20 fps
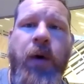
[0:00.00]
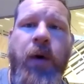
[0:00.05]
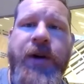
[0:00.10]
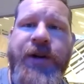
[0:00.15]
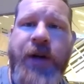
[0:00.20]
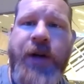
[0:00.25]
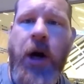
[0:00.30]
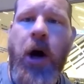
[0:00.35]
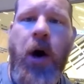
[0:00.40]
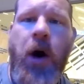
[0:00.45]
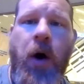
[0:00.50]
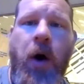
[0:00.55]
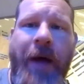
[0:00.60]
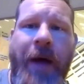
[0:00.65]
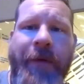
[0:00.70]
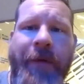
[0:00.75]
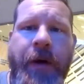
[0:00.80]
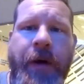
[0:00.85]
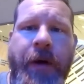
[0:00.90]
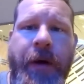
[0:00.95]
show
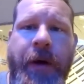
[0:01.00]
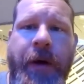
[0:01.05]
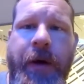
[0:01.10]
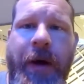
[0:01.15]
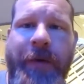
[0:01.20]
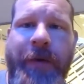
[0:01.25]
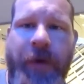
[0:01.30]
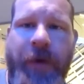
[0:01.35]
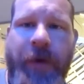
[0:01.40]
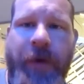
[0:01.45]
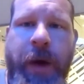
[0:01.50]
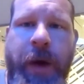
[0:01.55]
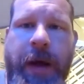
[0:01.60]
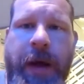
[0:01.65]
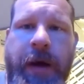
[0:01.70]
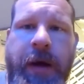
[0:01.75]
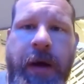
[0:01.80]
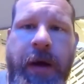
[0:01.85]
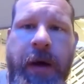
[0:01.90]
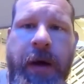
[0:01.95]
every every
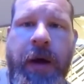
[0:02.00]
week,